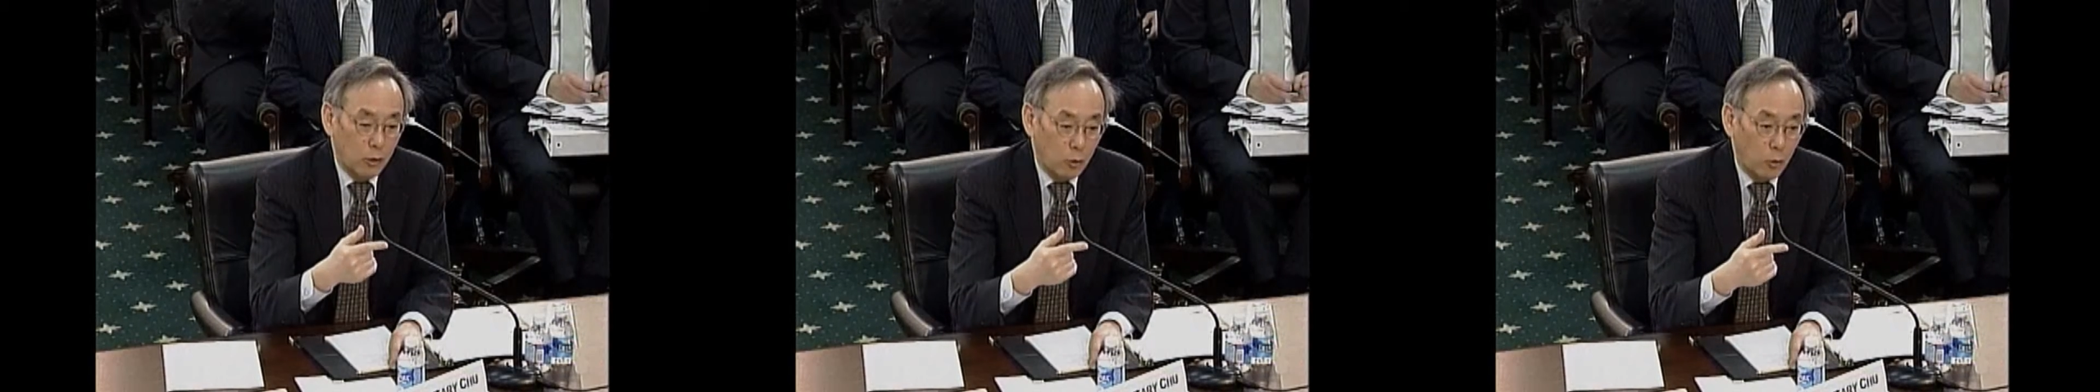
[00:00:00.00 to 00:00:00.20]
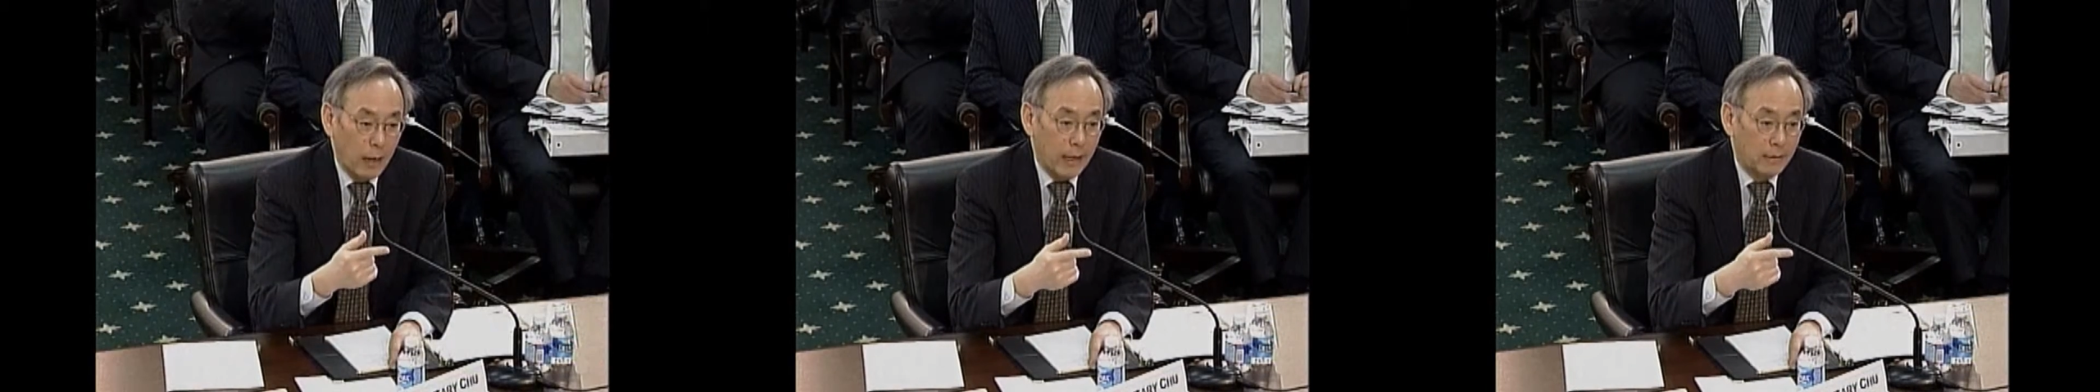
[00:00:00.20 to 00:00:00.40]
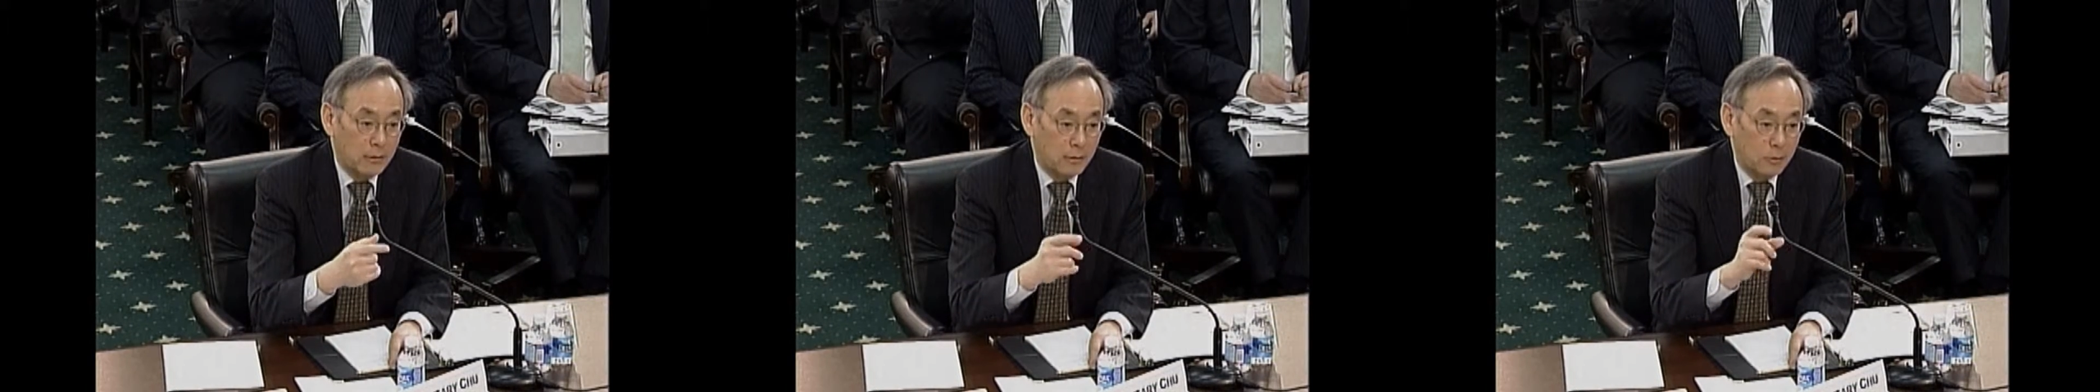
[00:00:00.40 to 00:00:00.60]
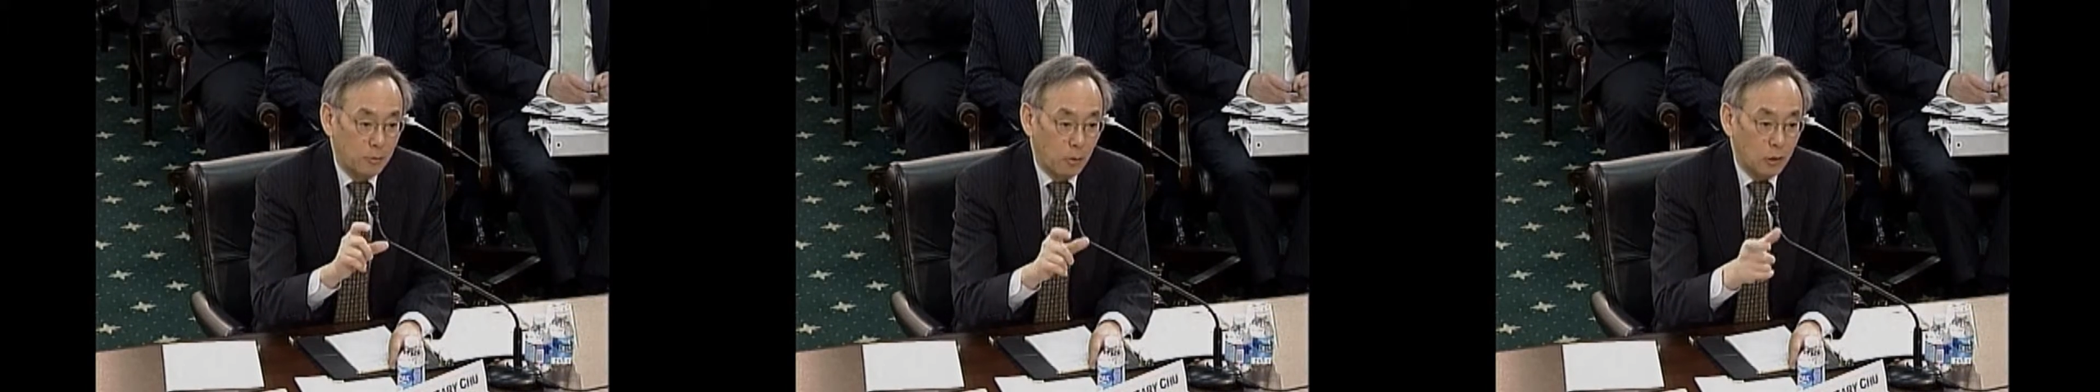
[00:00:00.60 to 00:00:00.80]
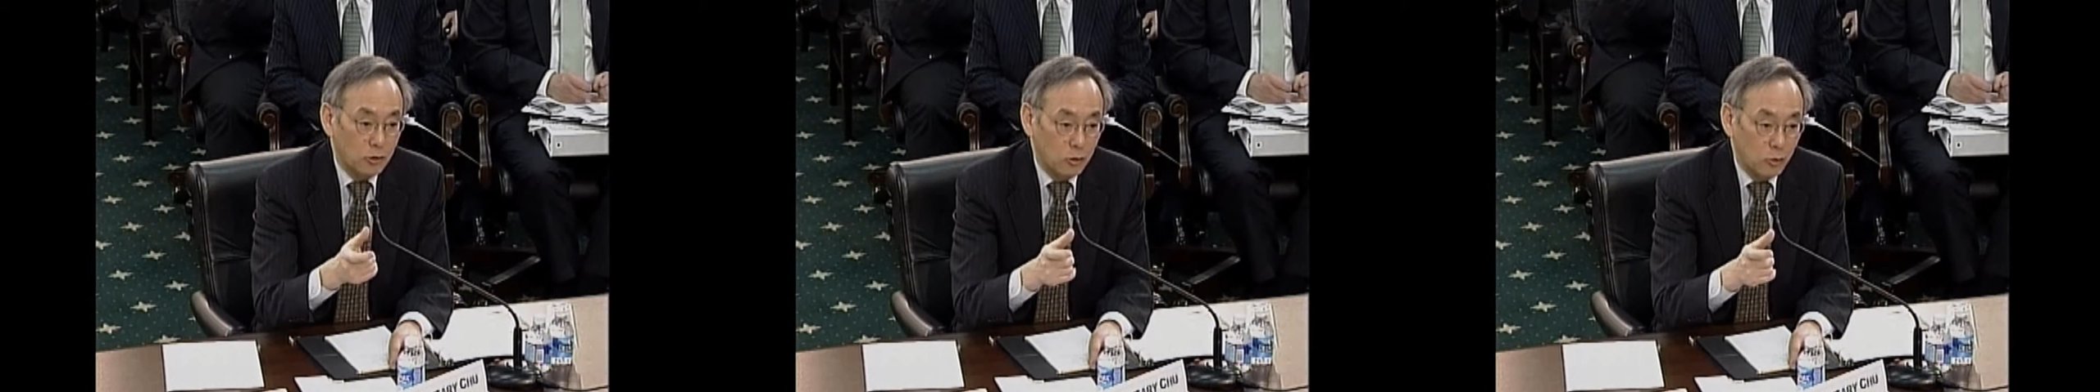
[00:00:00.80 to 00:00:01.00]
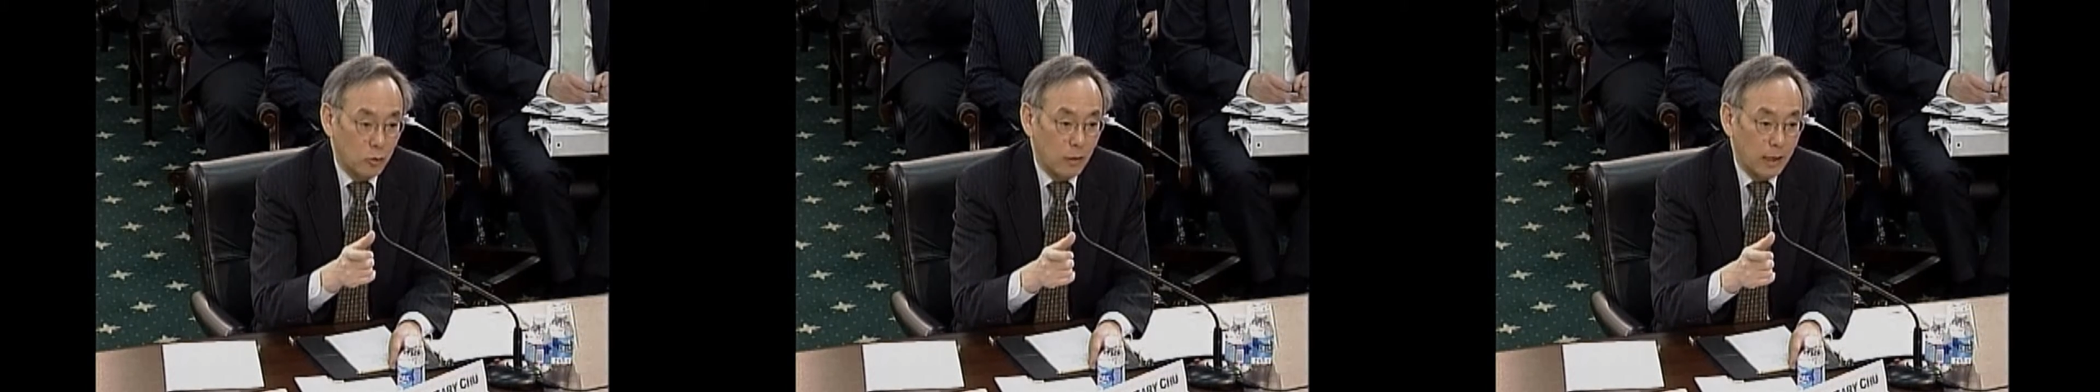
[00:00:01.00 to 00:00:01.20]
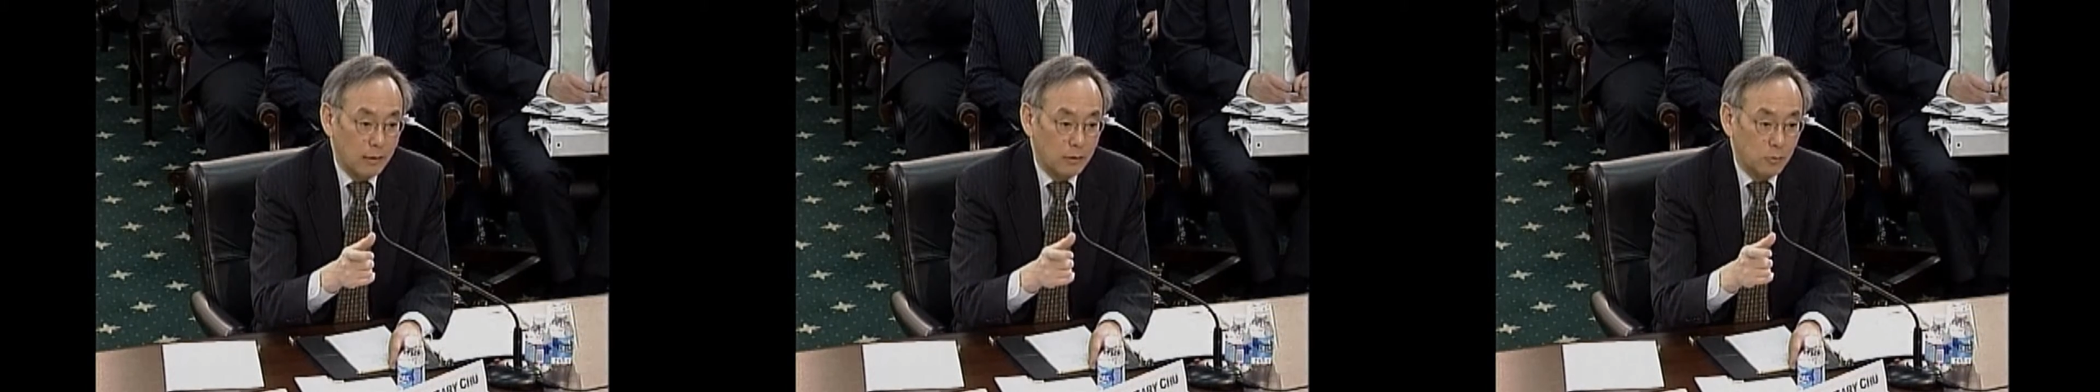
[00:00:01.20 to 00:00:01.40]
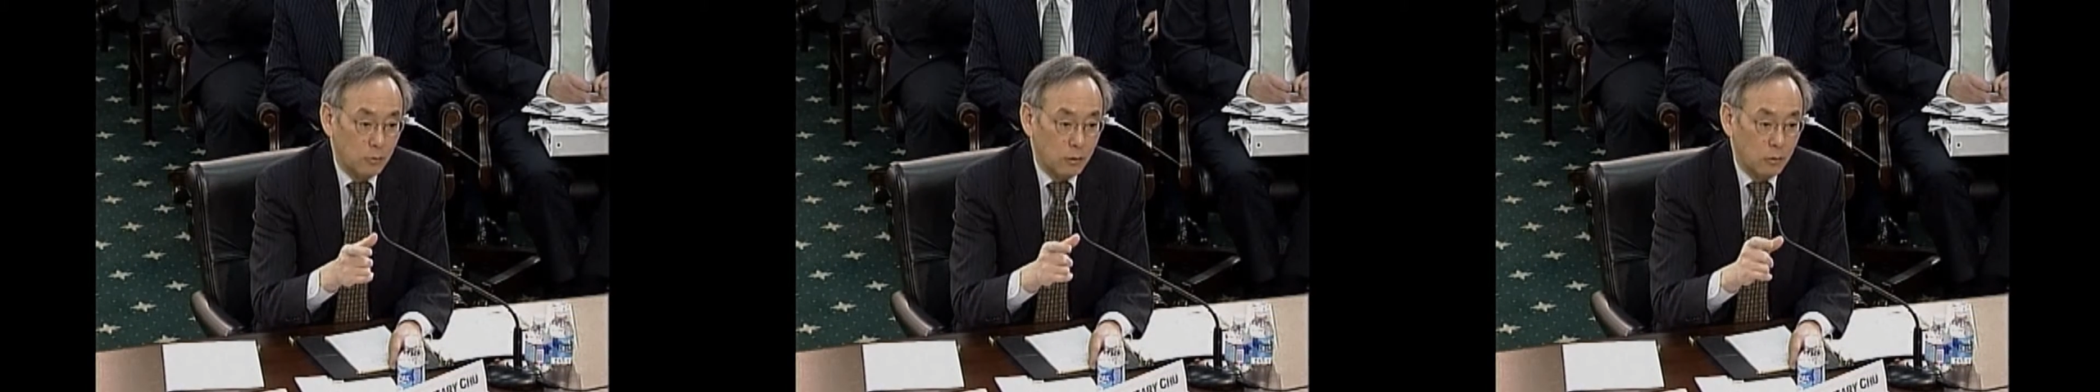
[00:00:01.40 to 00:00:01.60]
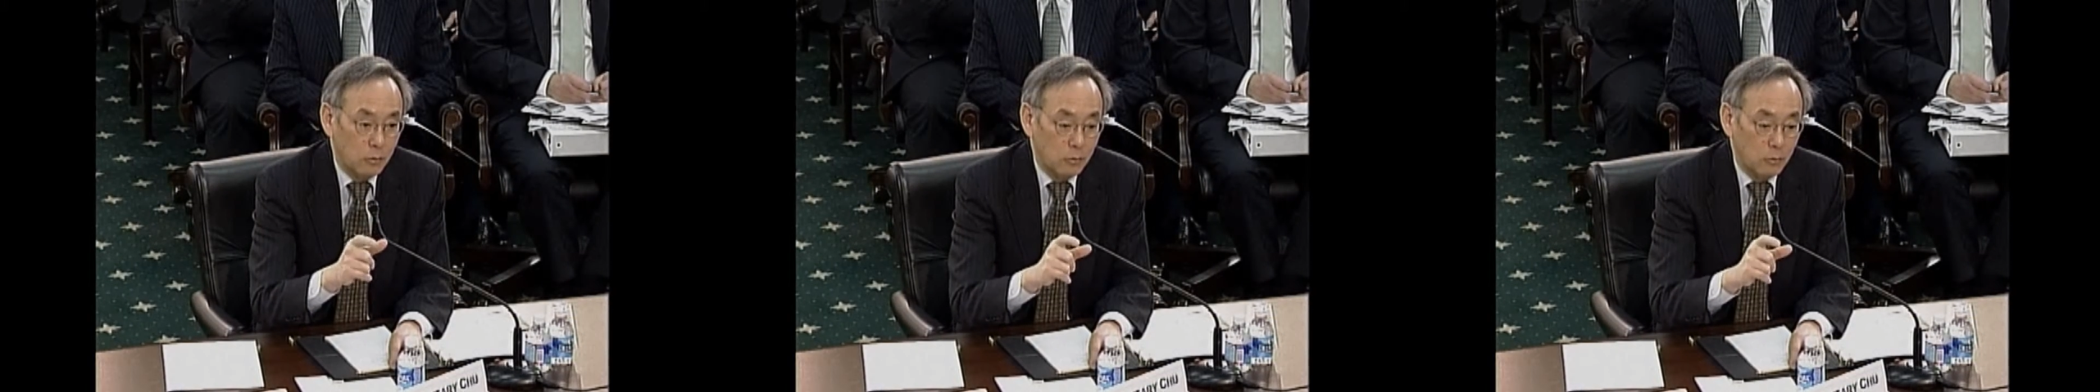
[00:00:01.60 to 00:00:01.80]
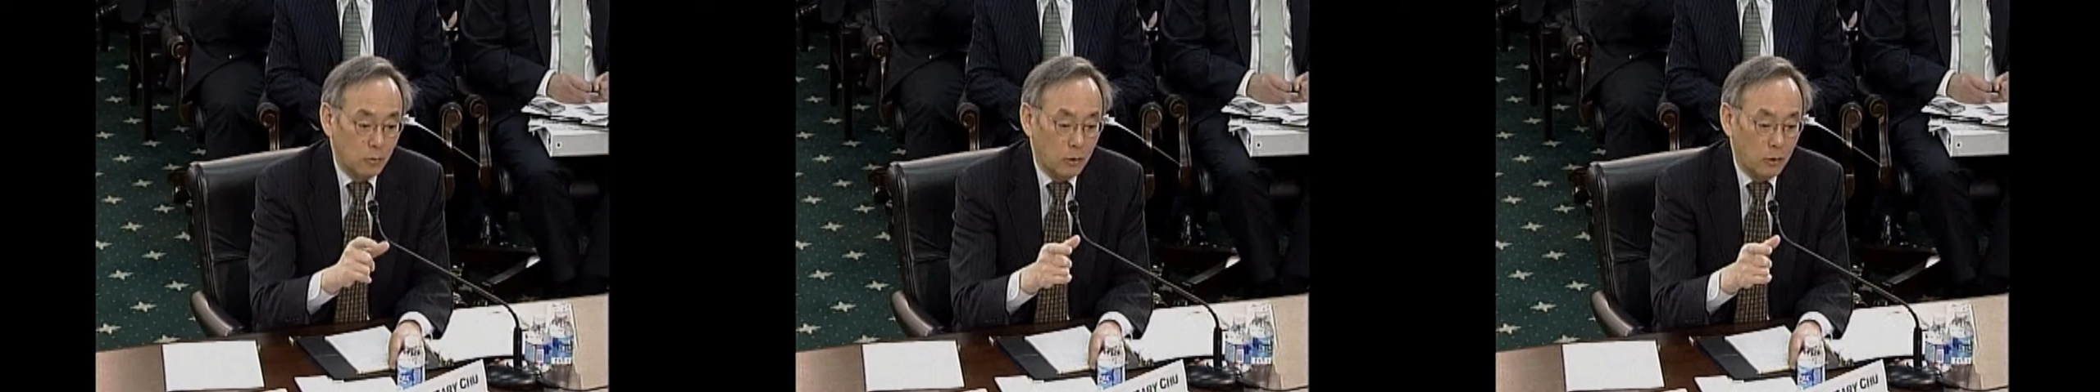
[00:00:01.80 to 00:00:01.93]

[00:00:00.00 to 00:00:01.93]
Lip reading: are grants. There's partial grants where